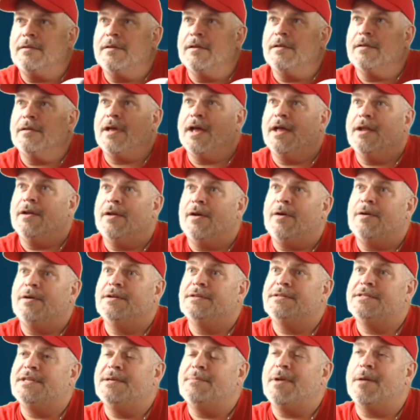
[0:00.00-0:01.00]
kind of hard to
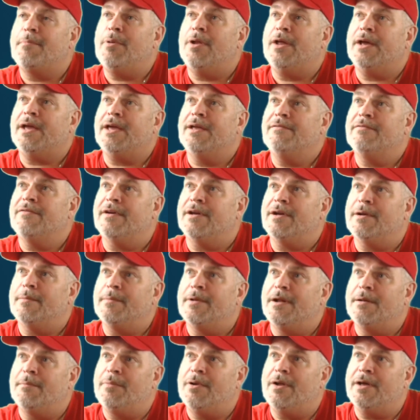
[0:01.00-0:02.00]
see my plucking finger,
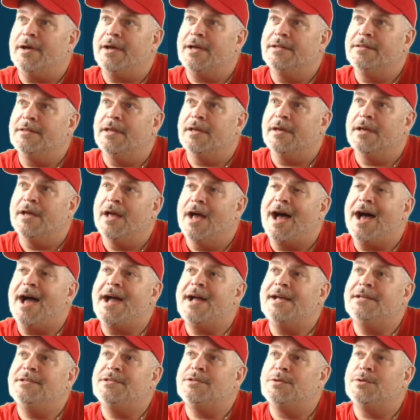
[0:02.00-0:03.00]
but I'm plucking the
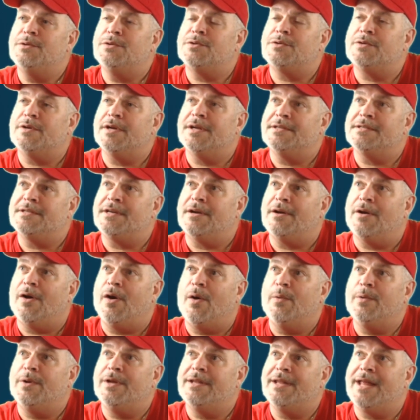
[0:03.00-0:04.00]
highest 2 strings there,
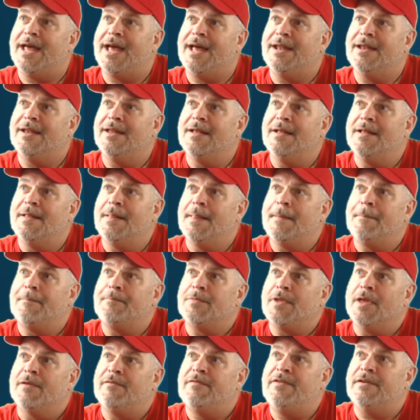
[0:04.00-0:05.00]
holding that
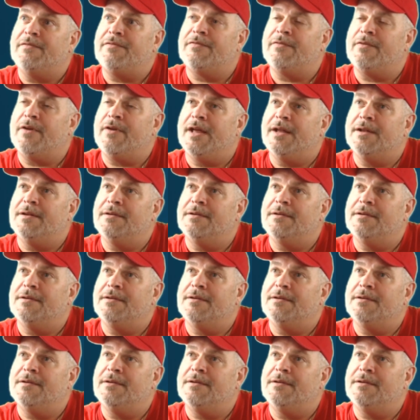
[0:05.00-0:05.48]
5th fret